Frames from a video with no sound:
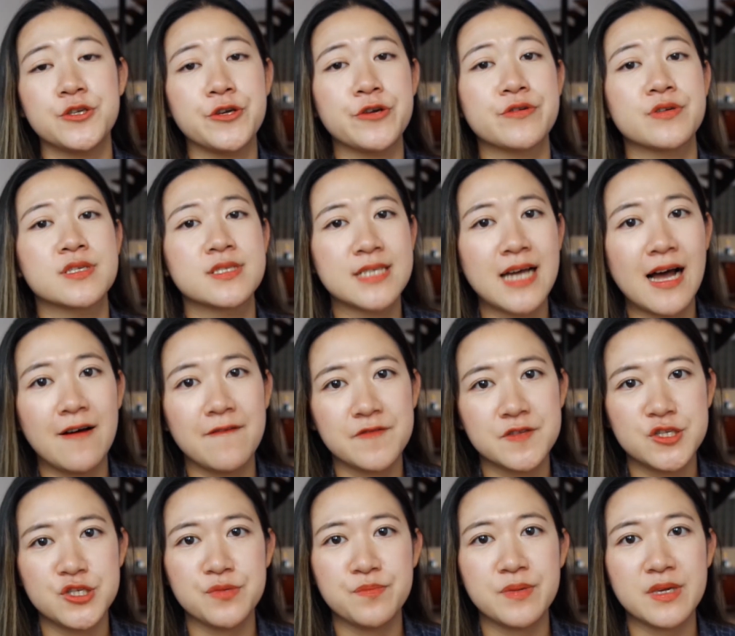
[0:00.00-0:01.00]
yourself
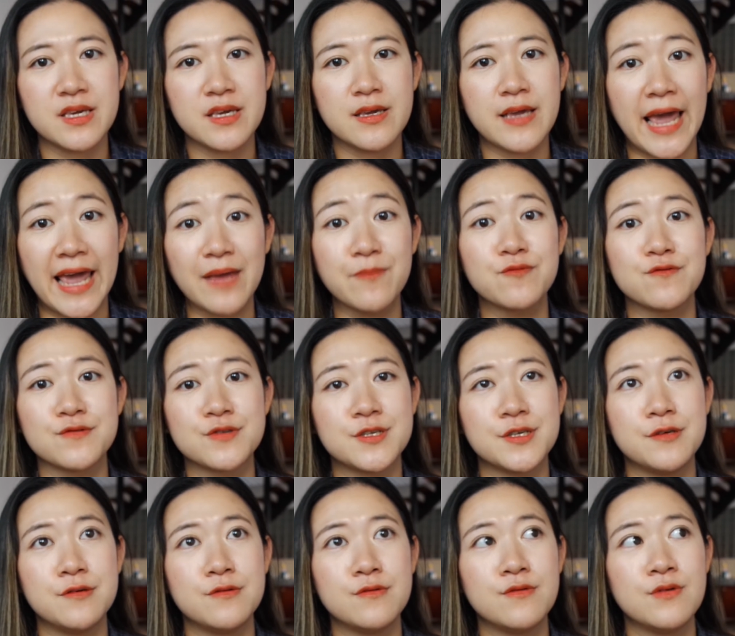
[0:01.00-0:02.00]
to be able
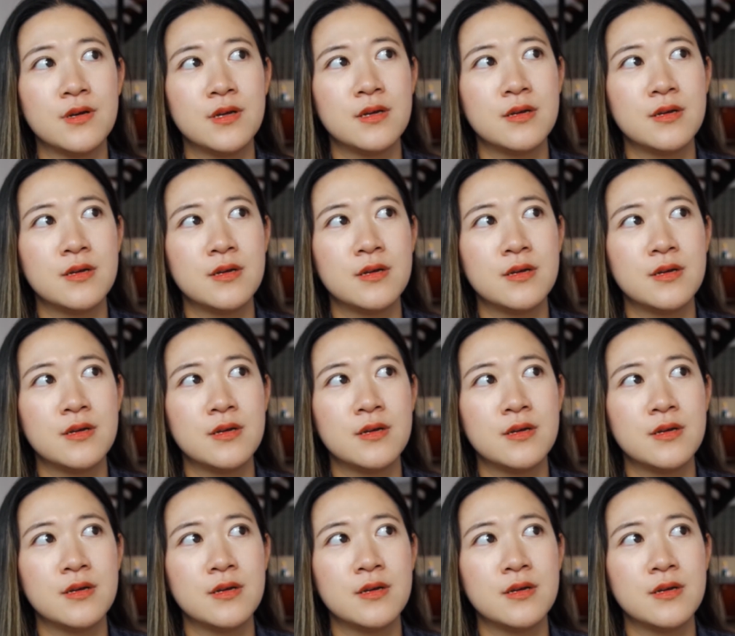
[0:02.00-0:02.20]
to